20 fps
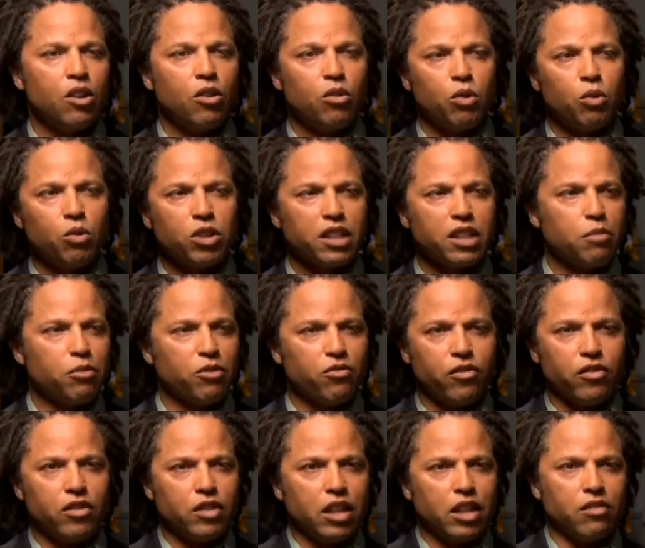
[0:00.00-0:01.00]
Well, what type of
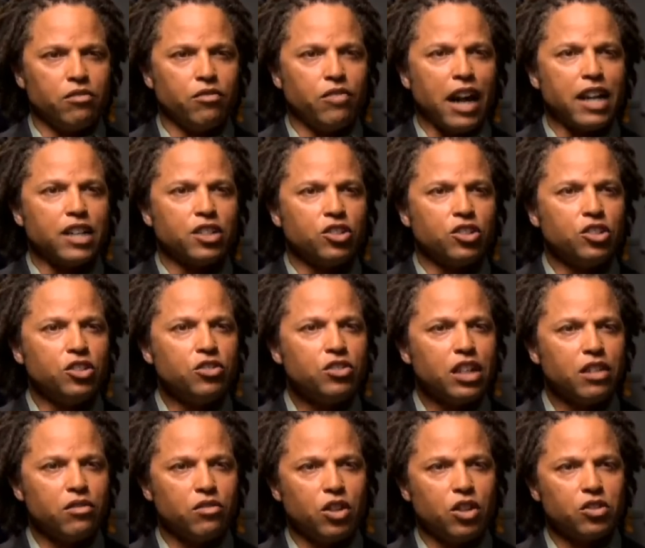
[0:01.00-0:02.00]
advice do you
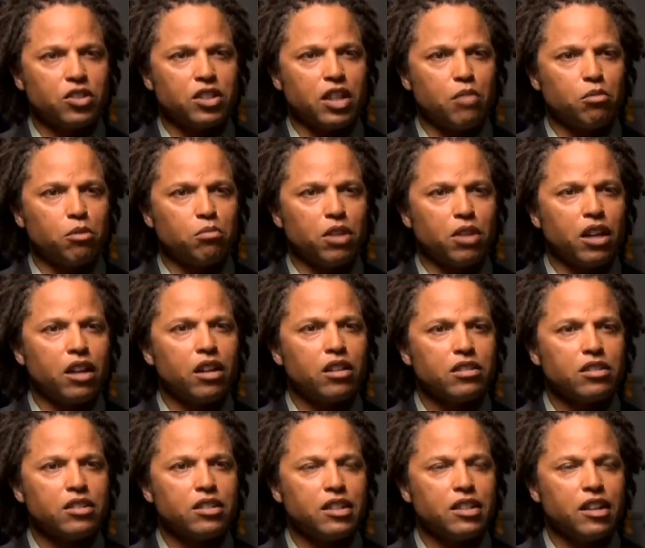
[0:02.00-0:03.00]
give those type of
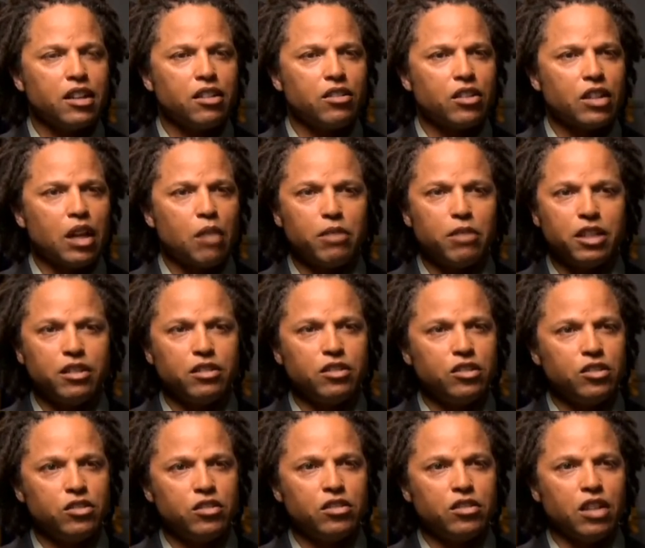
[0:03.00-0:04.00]
players? You know, I mean,
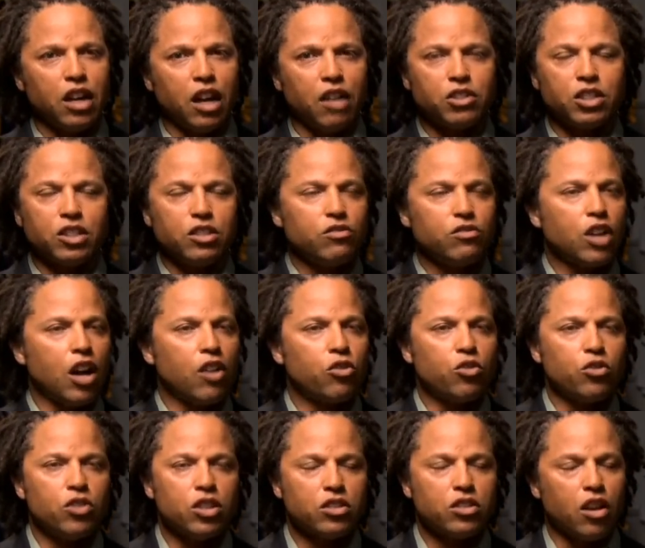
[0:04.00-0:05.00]
obviously you've gone
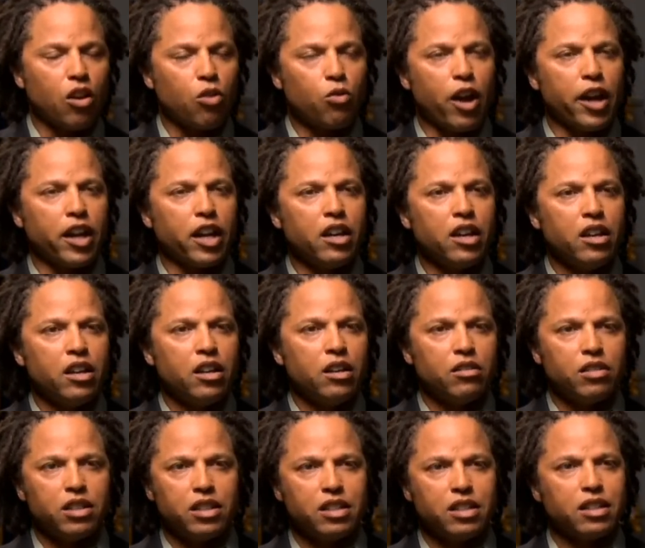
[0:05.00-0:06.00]
through this already,
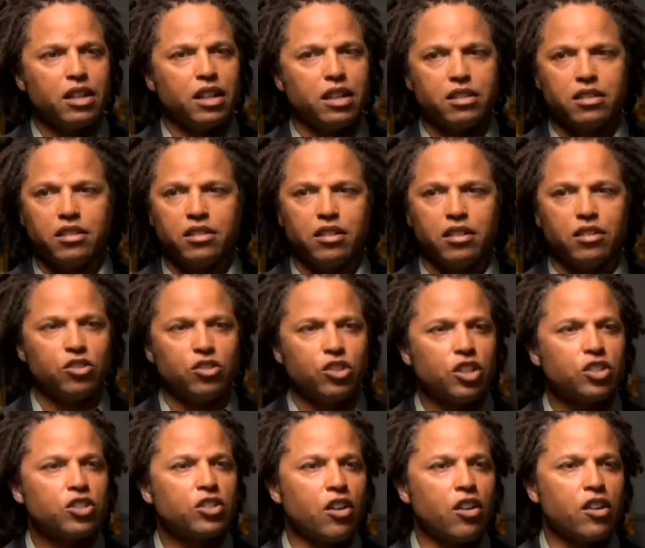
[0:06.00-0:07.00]
but these guys, you
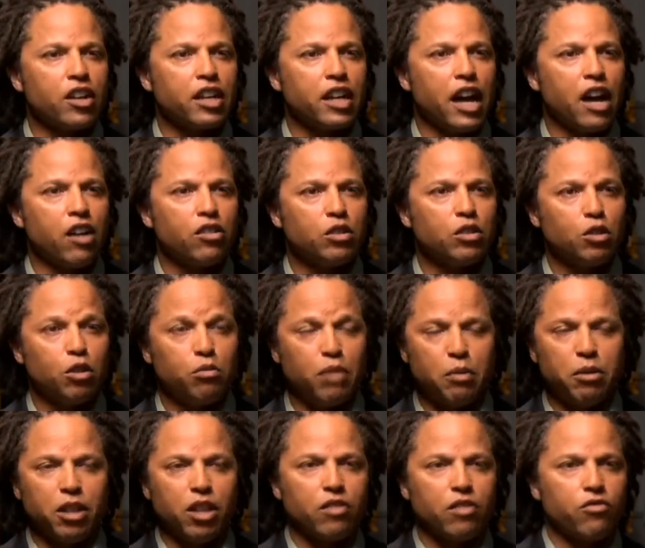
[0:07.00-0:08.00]
just starting out, you know,
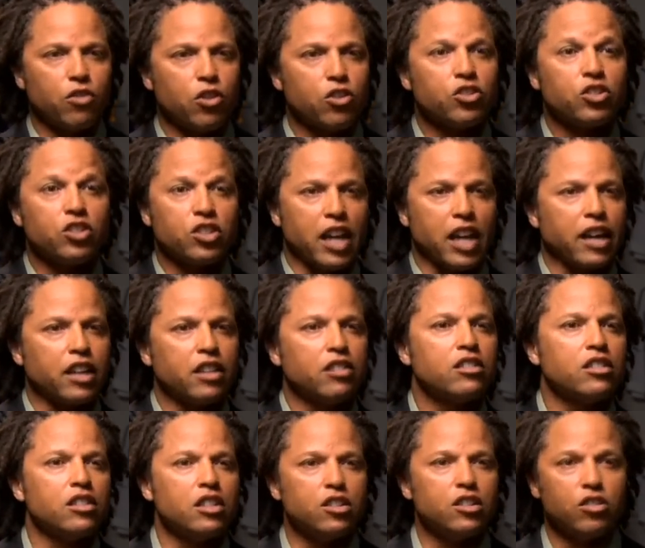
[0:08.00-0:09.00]
maybe their first, 2nd
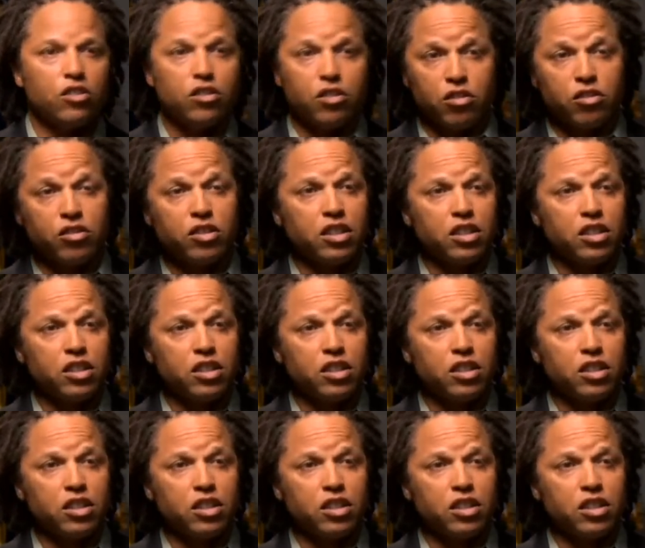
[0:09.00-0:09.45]
season, 3rd